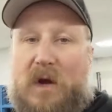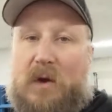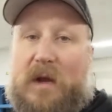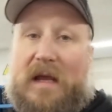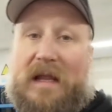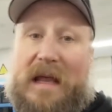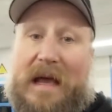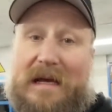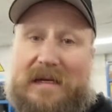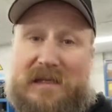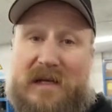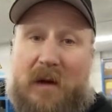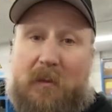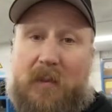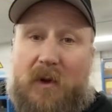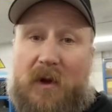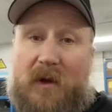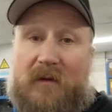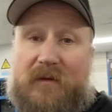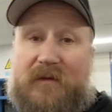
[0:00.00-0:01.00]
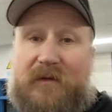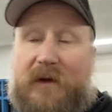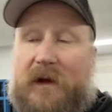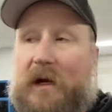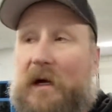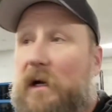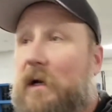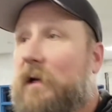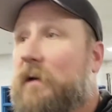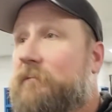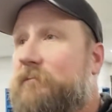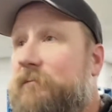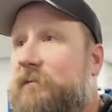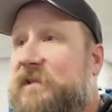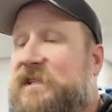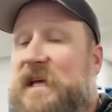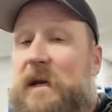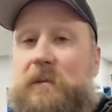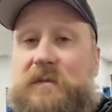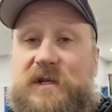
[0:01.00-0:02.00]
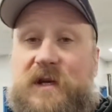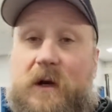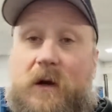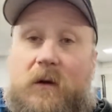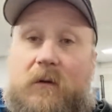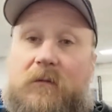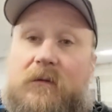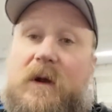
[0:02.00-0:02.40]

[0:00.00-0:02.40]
Okay, last couple of tips here.